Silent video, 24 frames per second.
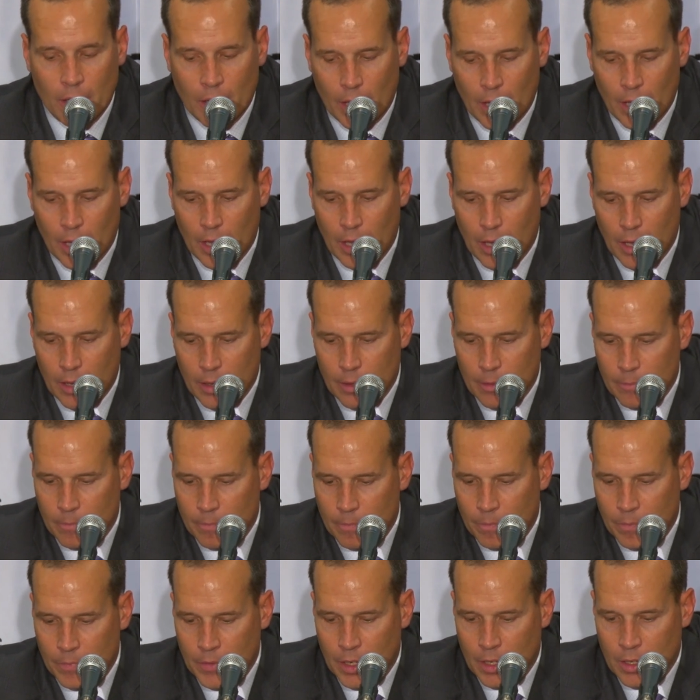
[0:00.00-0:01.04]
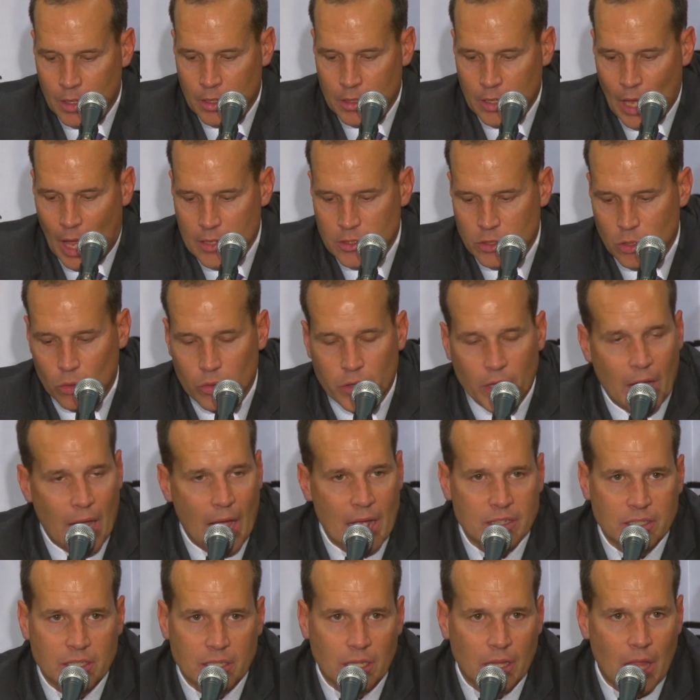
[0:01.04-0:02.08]
And I told the
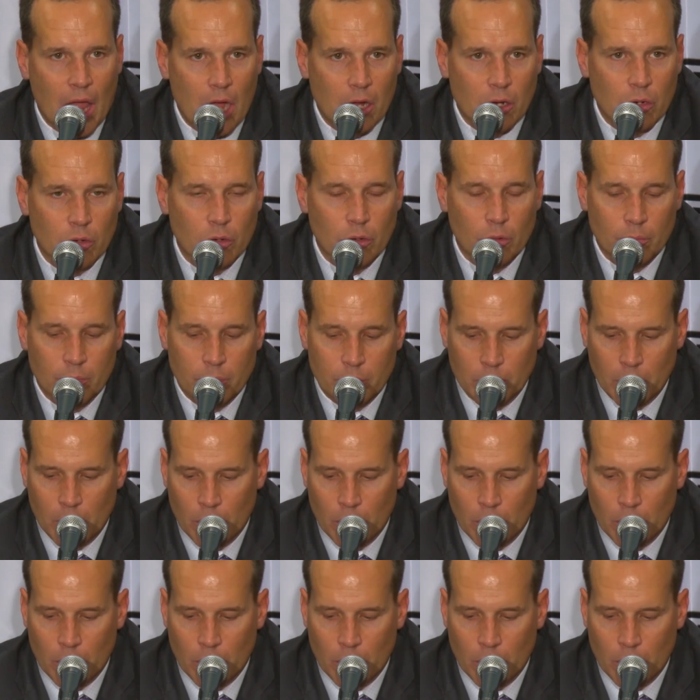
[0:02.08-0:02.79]
guys in the locker room,